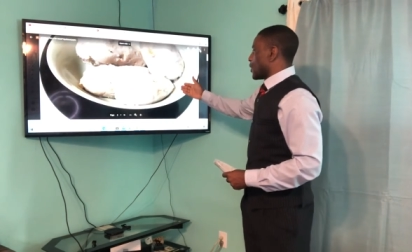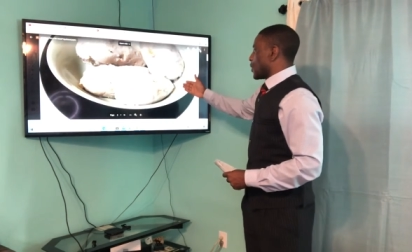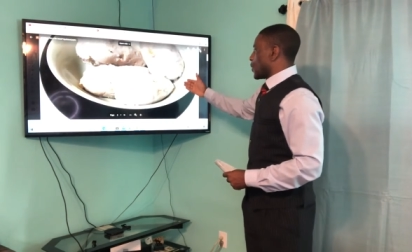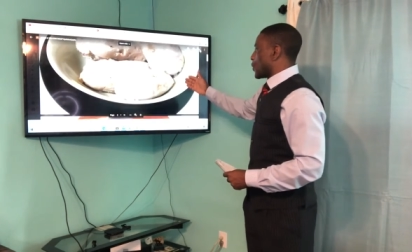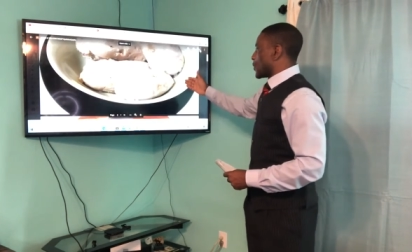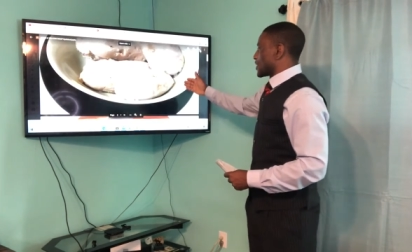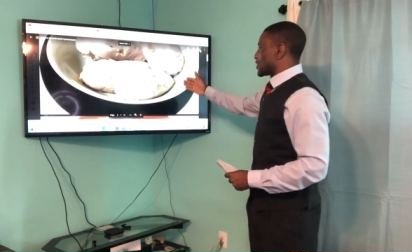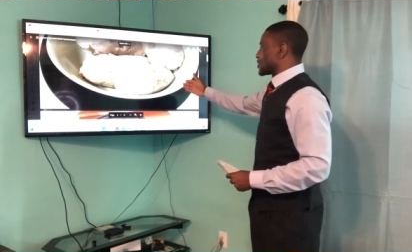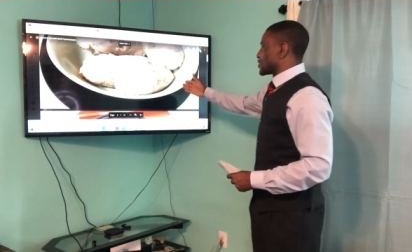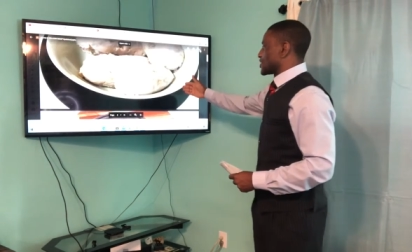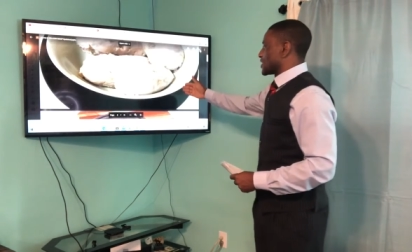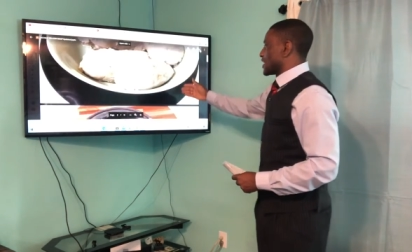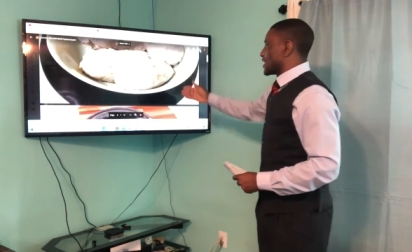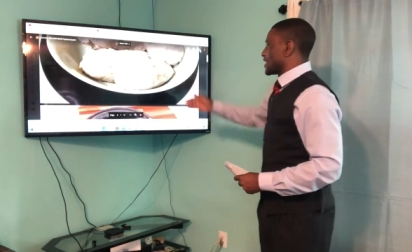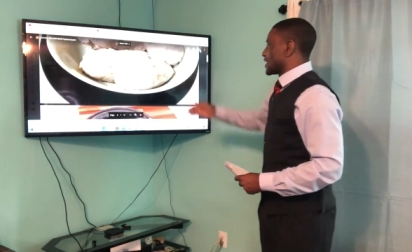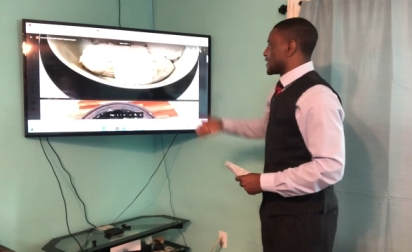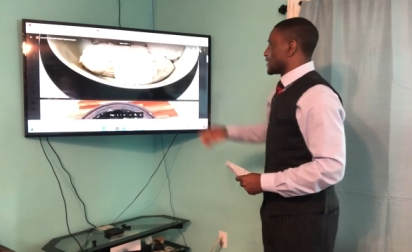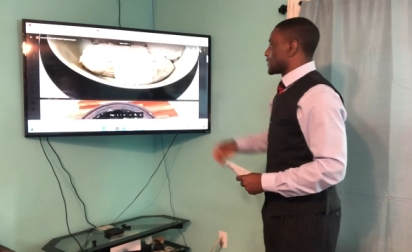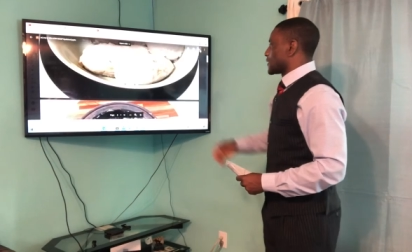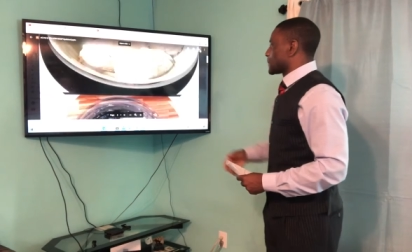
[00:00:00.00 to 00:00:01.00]
we
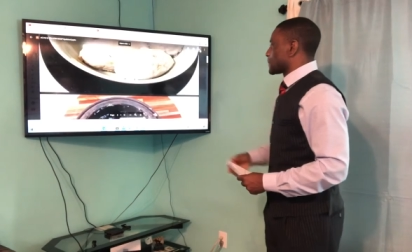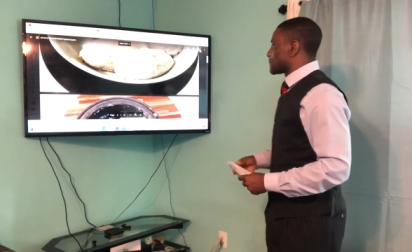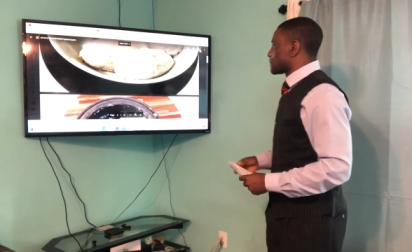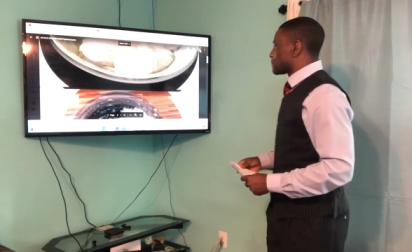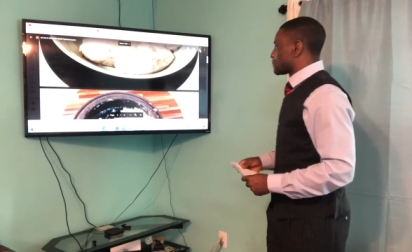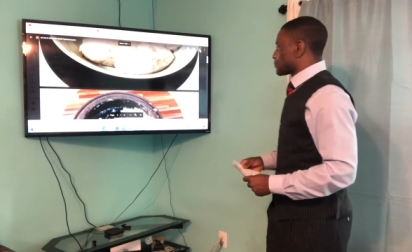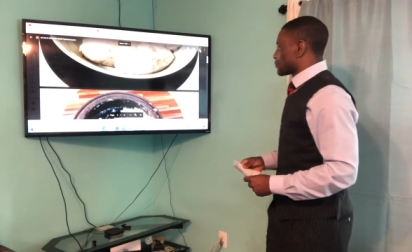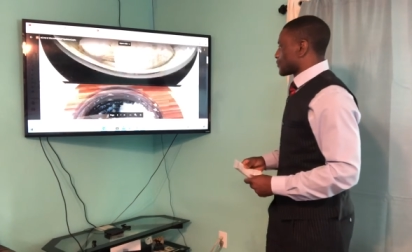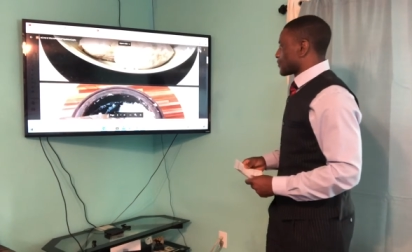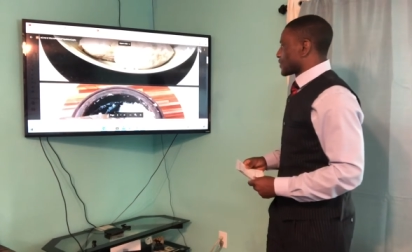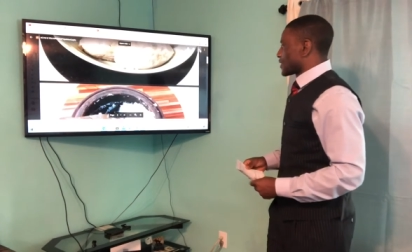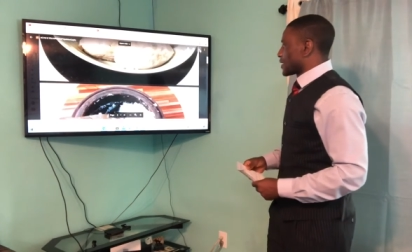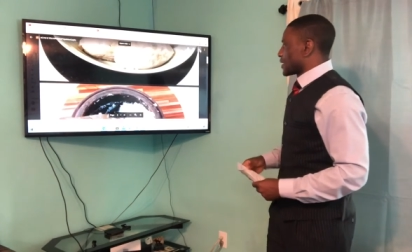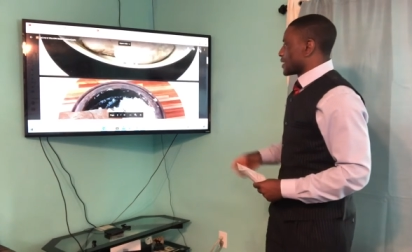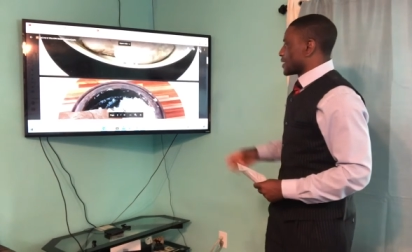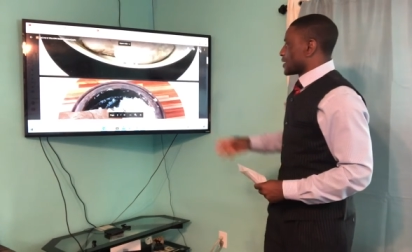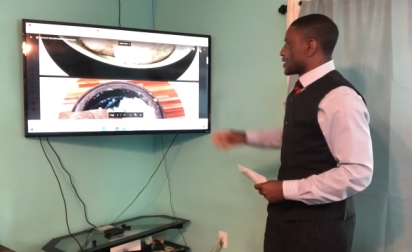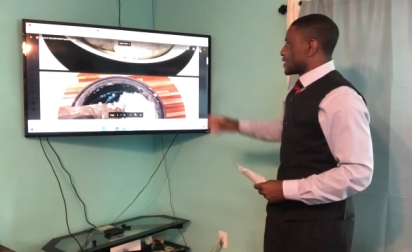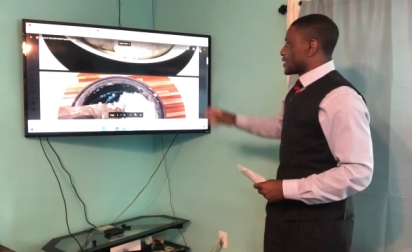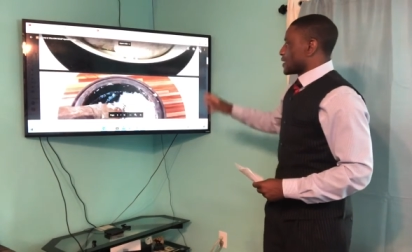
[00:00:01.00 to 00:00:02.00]
see
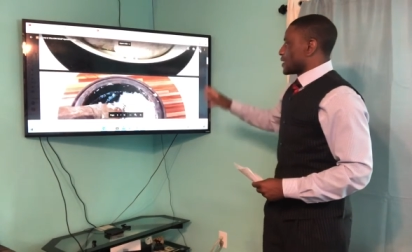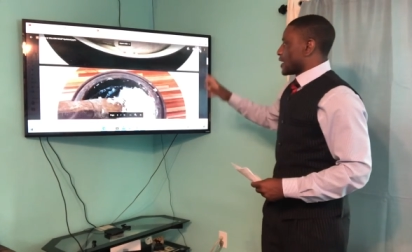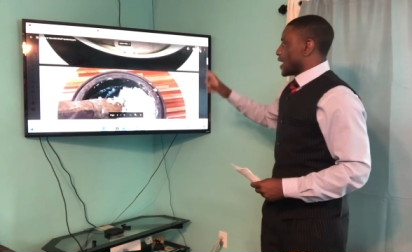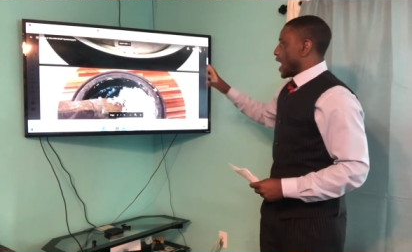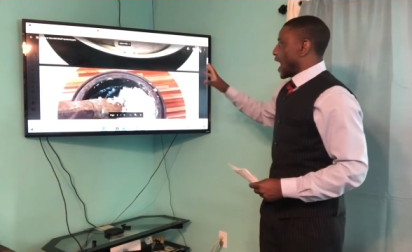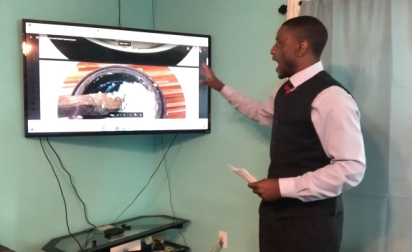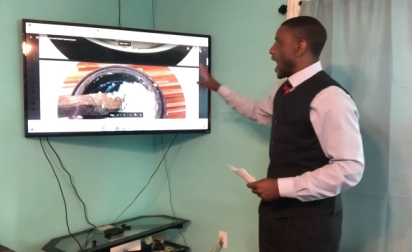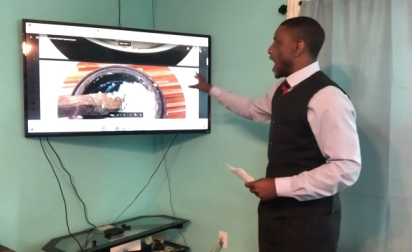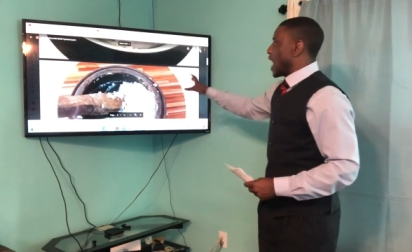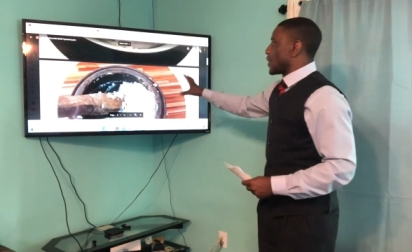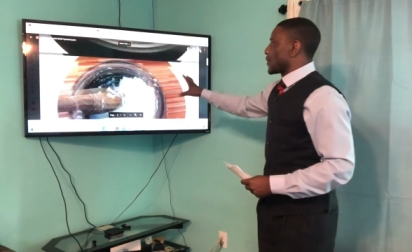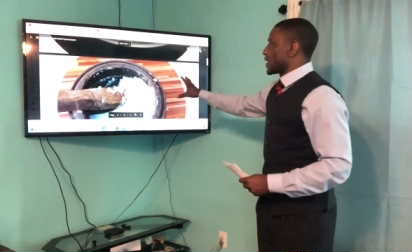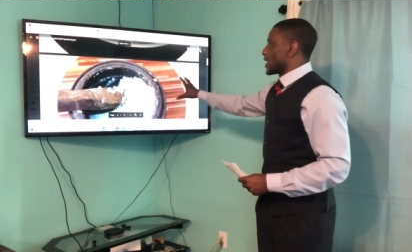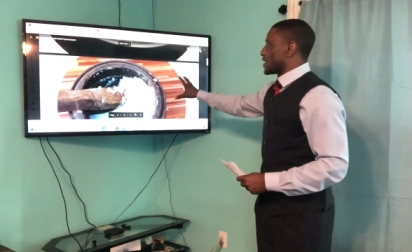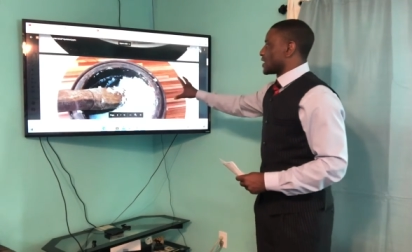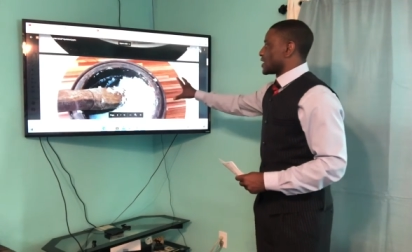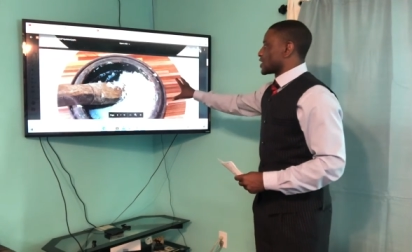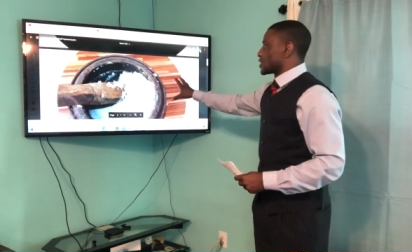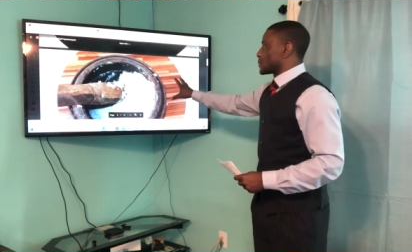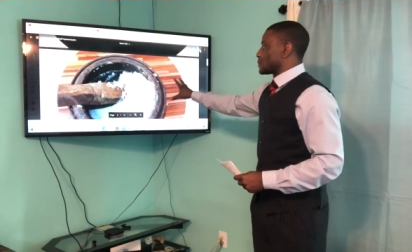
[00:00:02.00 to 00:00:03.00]
how
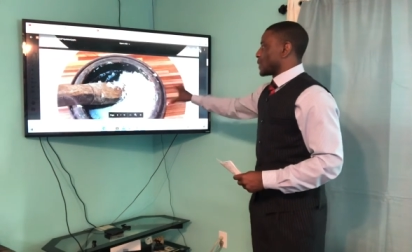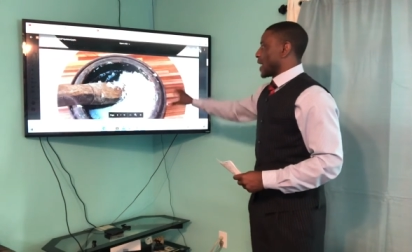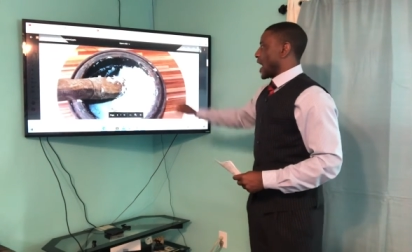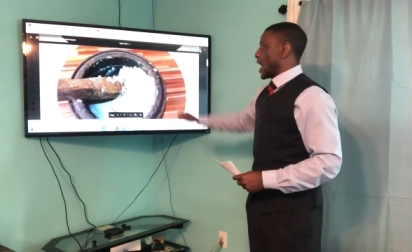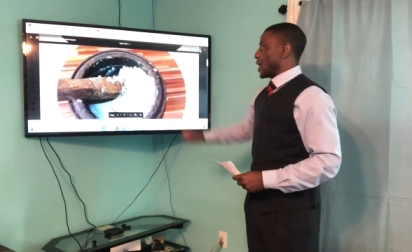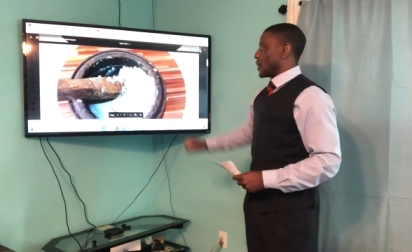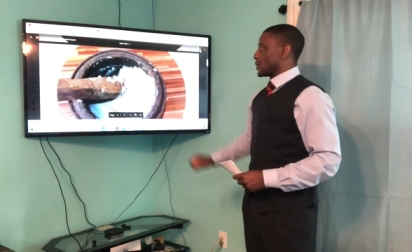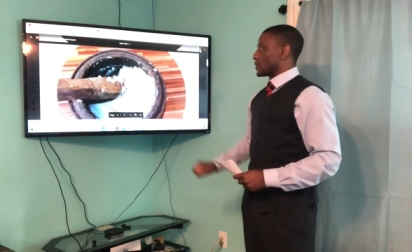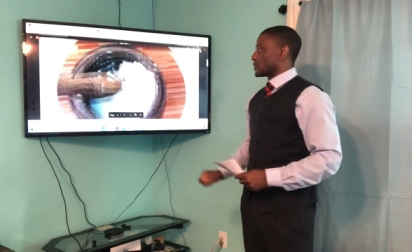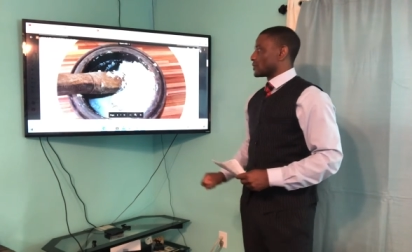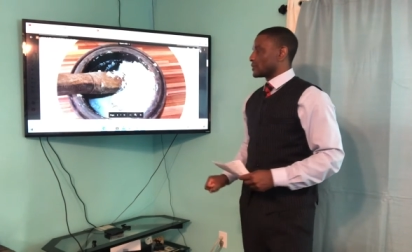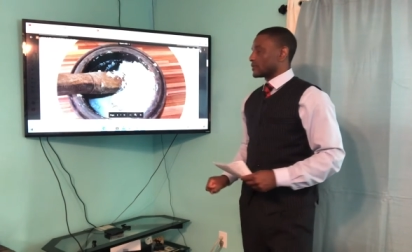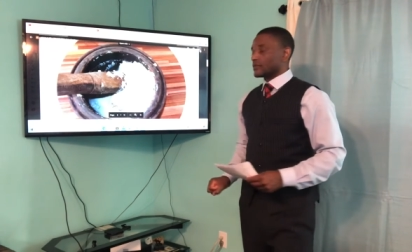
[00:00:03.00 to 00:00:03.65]
it is pounded.